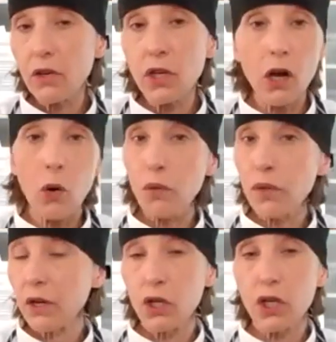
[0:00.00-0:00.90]
you know,
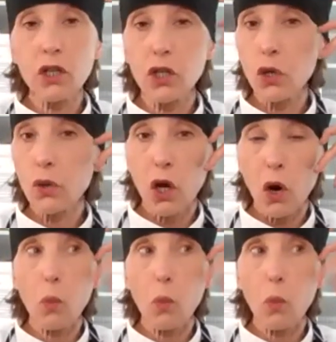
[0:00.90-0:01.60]
there you can go,